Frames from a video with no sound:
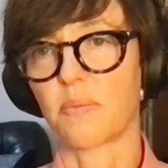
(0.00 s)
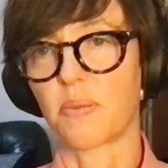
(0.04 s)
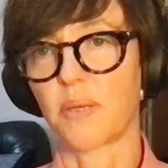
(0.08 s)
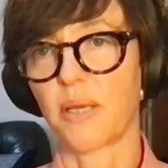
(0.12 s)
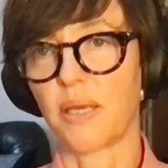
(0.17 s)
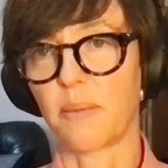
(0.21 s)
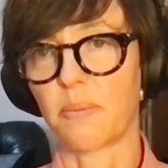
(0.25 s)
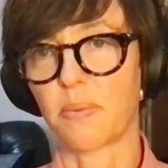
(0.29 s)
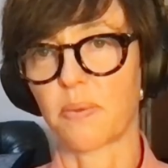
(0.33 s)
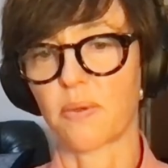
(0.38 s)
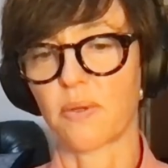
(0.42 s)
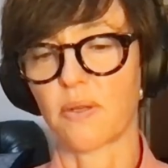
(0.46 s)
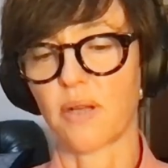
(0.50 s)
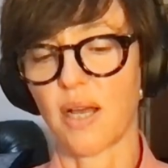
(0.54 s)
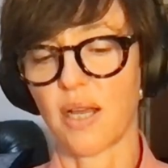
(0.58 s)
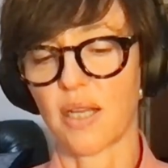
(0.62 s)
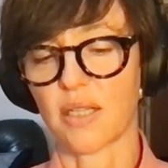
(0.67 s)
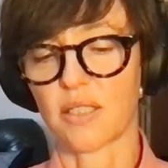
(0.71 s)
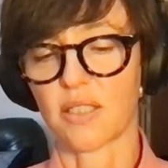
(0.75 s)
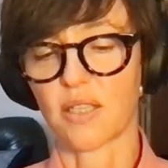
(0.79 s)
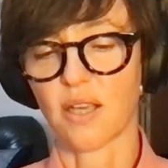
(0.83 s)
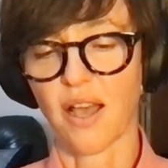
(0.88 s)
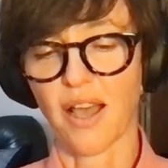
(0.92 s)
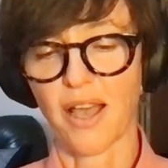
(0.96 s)
people are
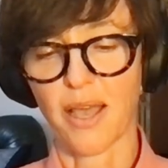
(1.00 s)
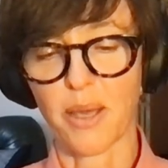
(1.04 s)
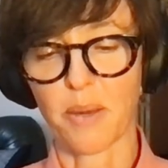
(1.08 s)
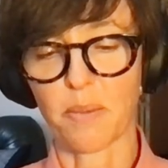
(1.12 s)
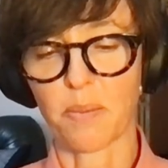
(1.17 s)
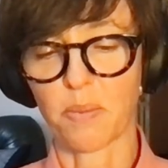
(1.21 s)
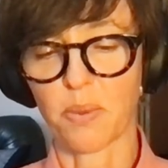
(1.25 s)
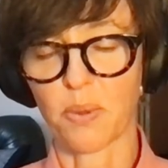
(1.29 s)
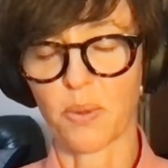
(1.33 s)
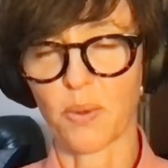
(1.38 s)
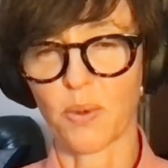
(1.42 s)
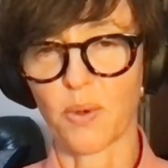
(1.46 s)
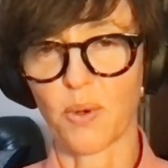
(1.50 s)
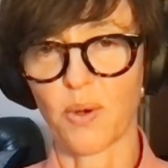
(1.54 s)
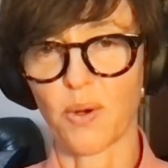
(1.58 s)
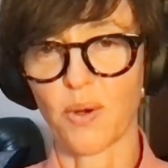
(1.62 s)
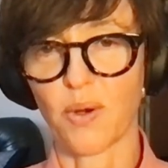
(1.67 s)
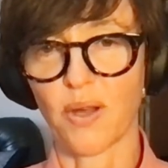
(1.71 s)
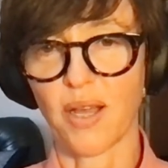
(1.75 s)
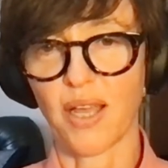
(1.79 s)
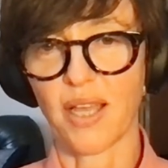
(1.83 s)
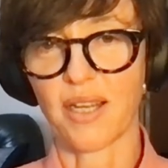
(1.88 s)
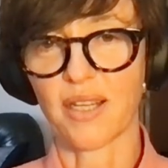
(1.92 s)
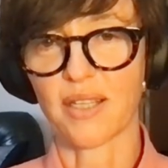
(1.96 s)
time
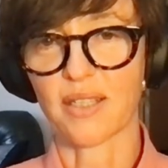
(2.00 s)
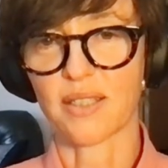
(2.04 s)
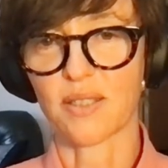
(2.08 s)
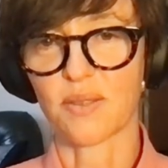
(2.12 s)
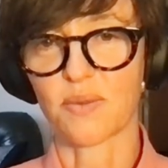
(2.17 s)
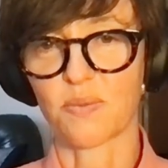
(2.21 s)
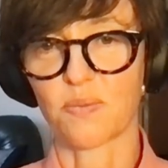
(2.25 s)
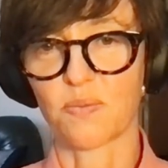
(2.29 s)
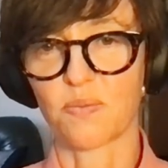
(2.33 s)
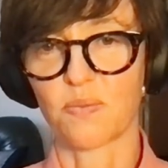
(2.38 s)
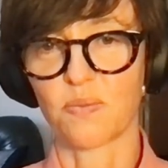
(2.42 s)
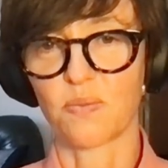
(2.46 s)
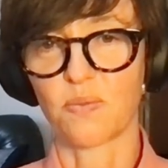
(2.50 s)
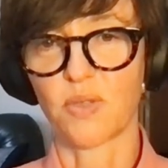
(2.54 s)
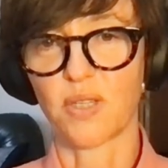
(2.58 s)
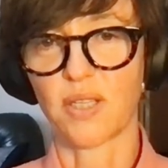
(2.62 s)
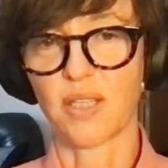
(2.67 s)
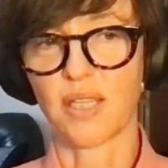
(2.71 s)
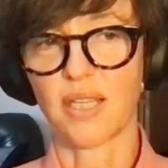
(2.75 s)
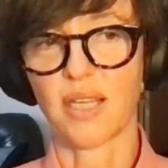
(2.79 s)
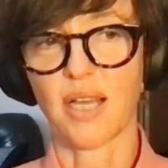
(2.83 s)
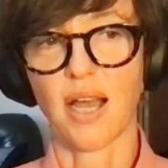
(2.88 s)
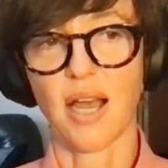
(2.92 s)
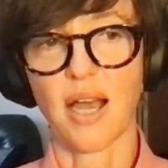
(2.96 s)
poor and it's
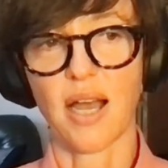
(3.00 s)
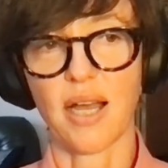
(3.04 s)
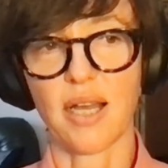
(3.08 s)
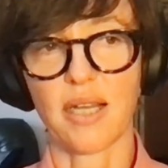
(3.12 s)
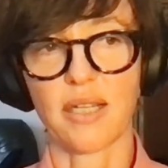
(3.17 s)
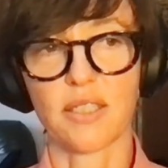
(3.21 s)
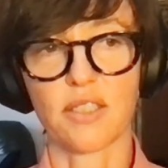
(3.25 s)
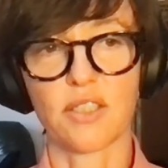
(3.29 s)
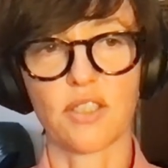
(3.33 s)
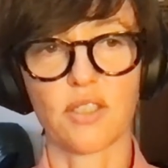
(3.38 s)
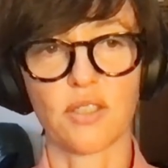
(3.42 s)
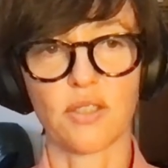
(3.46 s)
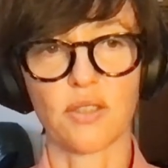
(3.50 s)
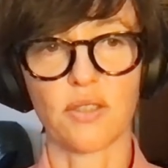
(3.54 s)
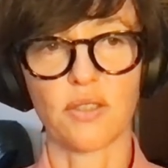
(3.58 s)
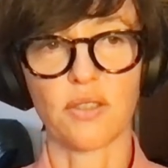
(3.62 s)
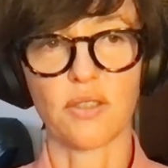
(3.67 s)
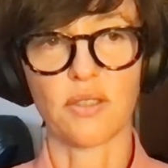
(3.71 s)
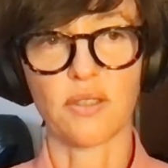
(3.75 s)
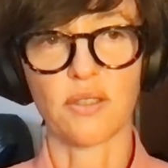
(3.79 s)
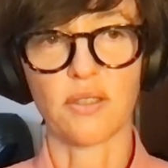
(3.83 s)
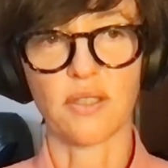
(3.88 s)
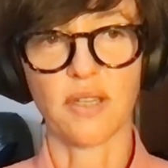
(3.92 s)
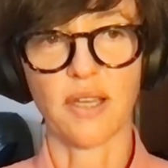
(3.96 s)
really hard
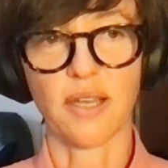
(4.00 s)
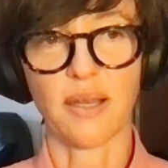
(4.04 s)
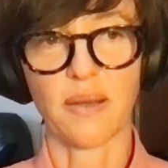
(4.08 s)
to